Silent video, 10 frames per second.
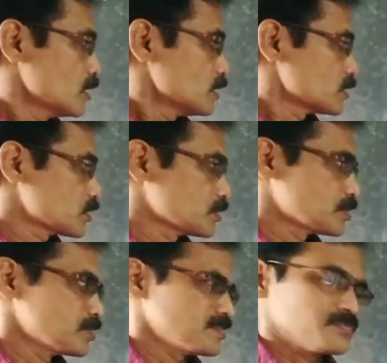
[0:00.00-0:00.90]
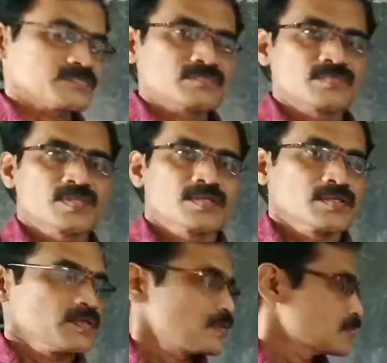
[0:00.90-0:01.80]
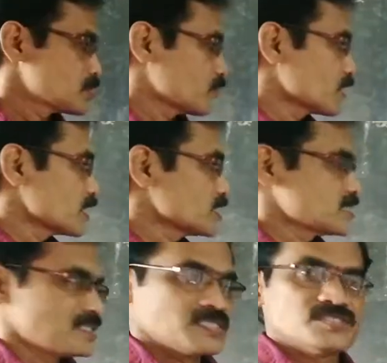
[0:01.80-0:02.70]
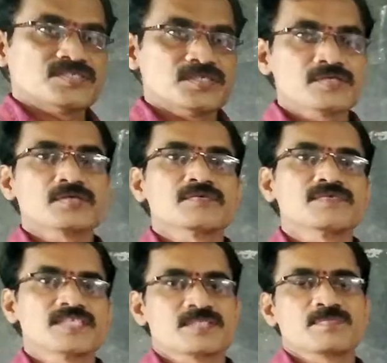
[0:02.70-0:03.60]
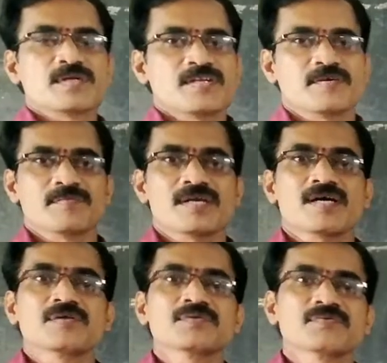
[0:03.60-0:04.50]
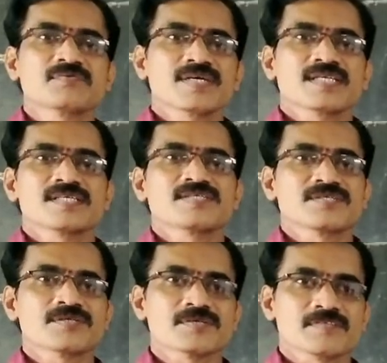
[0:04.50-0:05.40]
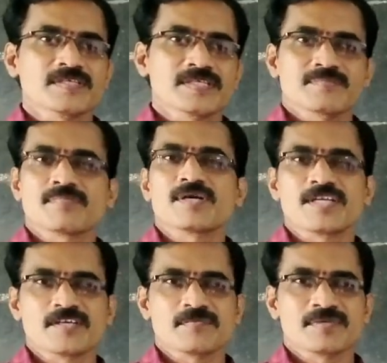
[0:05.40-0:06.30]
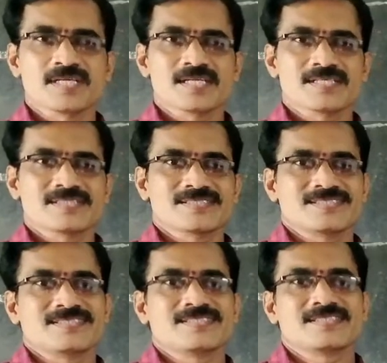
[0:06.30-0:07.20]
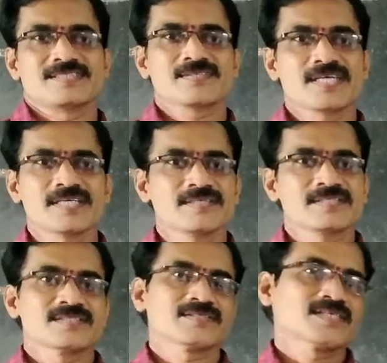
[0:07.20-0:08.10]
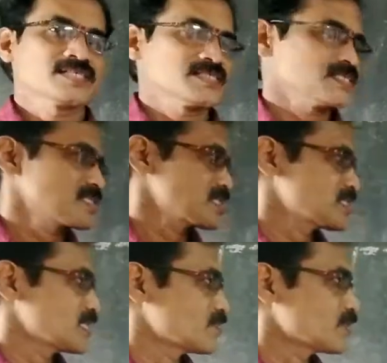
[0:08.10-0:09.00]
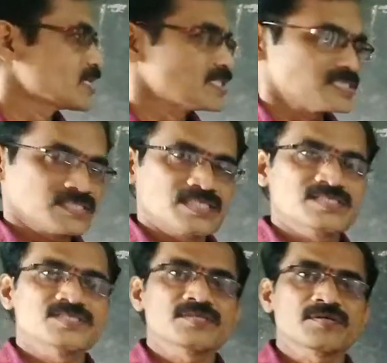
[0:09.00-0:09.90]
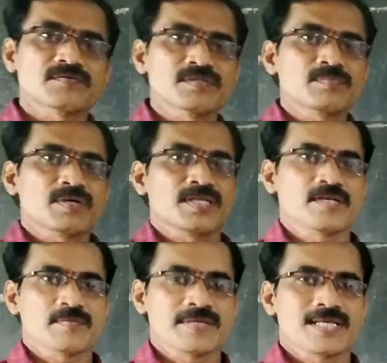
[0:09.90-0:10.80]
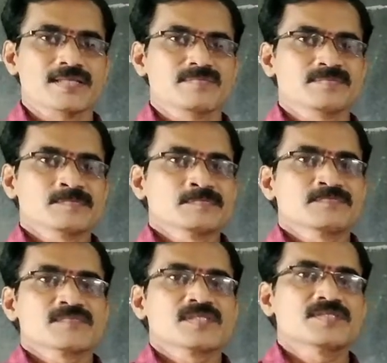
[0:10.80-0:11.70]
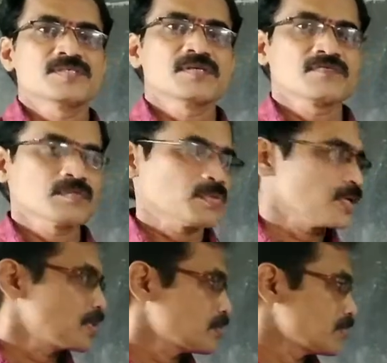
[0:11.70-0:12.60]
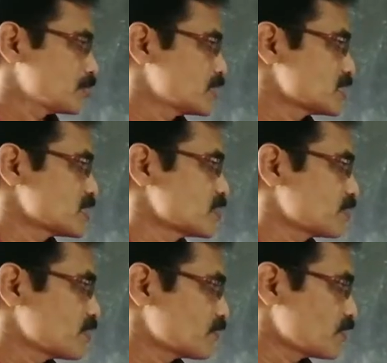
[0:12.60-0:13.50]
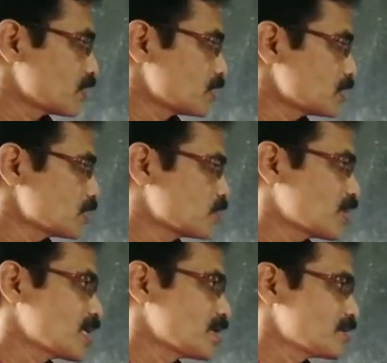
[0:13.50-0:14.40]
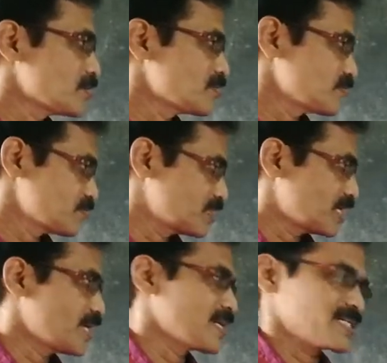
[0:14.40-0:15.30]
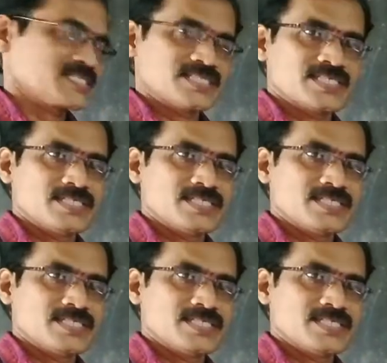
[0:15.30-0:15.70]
So what is the zero of this polynomial? How to find the zero of the polynomial? Okay, so let us discuss here what is the zero of the polynomial. Zero of the polynomial means here for what value of the x